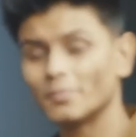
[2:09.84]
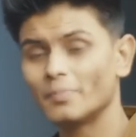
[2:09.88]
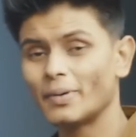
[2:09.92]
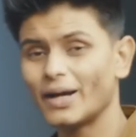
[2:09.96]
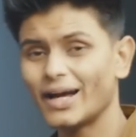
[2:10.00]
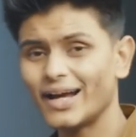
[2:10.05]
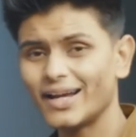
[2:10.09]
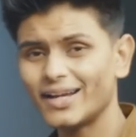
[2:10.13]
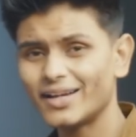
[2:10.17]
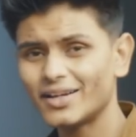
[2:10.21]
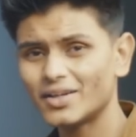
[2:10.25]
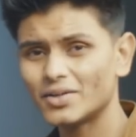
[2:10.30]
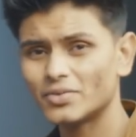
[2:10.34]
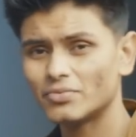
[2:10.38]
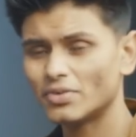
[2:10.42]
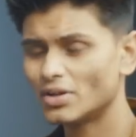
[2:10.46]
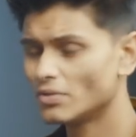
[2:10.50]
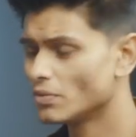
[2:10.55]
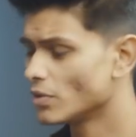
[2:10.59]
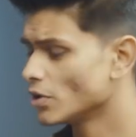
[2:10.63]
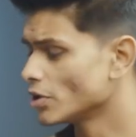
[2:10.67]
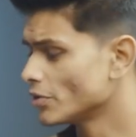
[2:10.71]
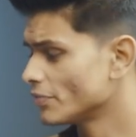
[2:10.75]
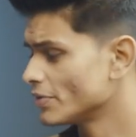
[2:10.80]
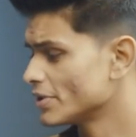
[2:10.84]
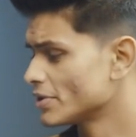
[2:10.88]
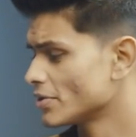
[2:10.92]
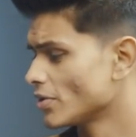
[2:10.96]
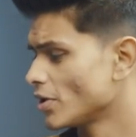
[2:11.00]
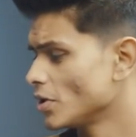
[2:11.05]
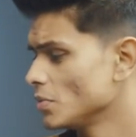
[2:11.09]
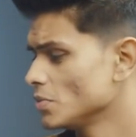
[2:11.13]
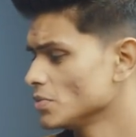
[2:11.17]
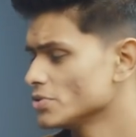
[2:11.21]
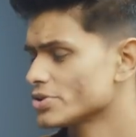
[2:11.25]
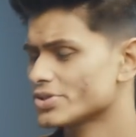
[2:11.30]
your bank, will work with
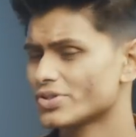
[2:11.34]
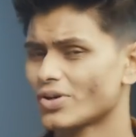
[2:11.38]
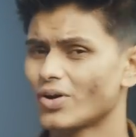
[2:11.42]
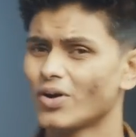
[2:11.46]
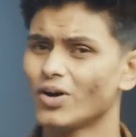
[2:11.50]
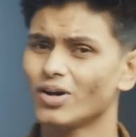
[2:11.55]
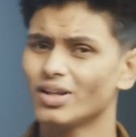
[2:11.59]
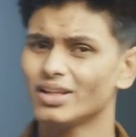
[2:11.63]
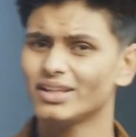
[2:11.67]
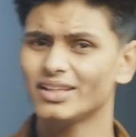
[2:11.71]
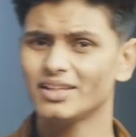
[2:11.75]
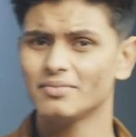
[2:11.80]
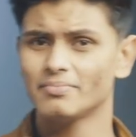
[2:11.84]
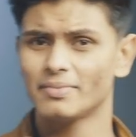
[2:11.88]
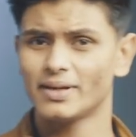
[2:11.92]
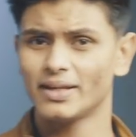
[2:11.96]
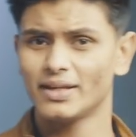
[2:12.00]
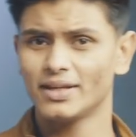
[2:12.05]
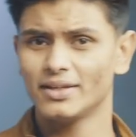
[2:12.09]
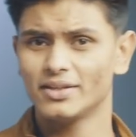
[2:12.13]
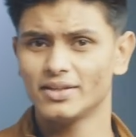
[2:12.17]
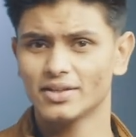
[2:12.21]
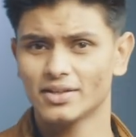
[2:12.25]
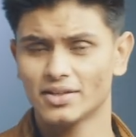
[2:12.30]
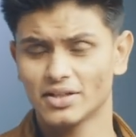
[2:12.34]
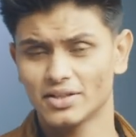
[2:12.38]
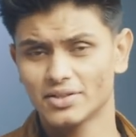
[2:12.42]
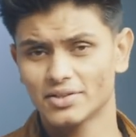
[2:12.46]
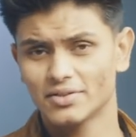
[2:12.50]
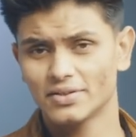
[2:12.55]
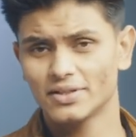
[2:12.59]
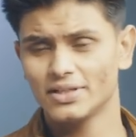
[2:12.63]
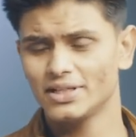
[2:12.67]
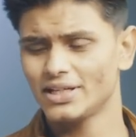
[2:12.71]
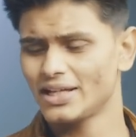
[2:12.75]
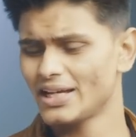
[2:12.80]
almost all the men in the
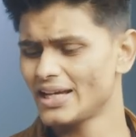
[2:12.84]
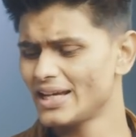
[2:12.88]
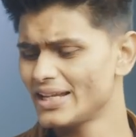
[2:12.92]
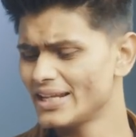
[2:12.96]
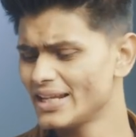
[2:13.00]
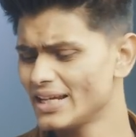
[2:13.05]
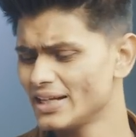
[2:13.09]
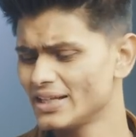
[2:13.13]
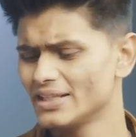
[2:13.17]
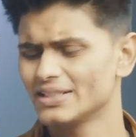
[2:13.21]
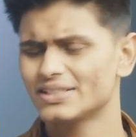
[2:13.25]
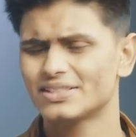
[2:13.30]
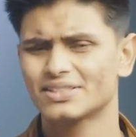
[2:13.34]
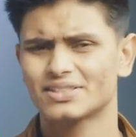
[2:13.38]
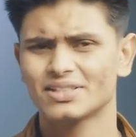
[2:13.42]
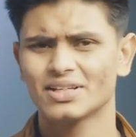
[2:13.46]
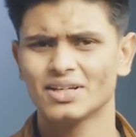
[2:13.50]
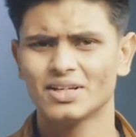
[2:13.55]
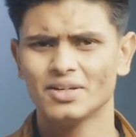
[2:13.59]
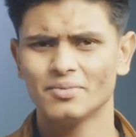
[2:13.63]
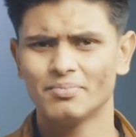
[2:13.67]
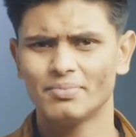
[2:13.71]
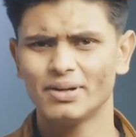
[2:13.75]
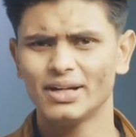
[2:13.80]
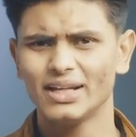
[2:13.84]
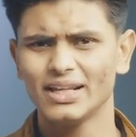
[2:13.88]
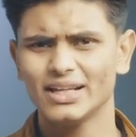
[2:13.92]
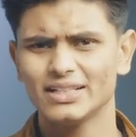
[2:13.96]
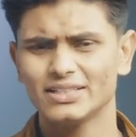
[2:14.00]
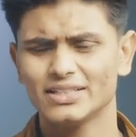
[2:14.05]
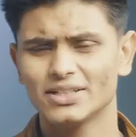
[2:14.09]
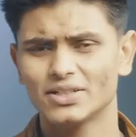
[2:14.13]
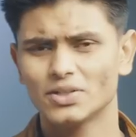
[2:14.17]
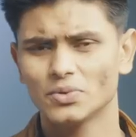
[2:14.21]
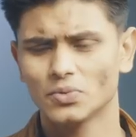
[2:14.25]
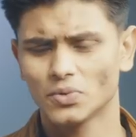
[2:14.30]
country and yeah it's pretty
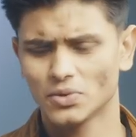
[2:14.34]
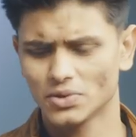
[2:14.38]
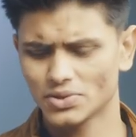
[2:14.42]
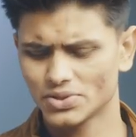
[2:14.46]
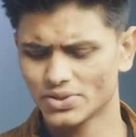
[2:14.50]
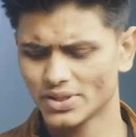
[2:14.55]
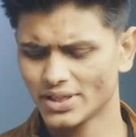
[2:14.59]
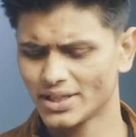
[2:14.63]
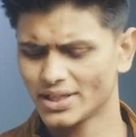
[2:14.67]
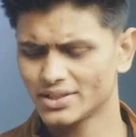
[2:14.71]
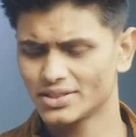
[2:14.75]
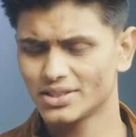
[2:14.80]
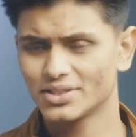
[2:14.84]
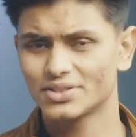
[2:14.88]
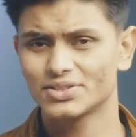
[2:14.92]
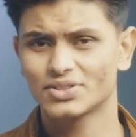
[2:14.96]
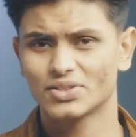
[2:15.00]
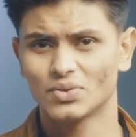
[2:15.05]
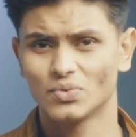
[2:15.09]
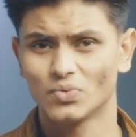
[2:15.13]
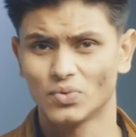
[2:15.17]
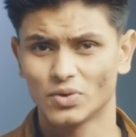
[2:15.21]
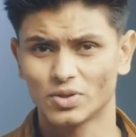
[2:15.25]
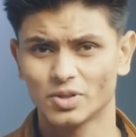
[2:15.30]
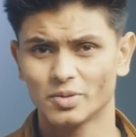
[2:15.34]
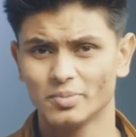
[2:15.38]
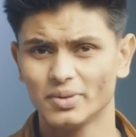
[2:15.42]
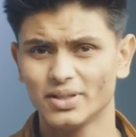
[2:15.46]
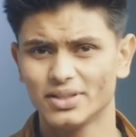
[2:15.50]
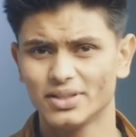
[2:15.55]
easy to wash as it's water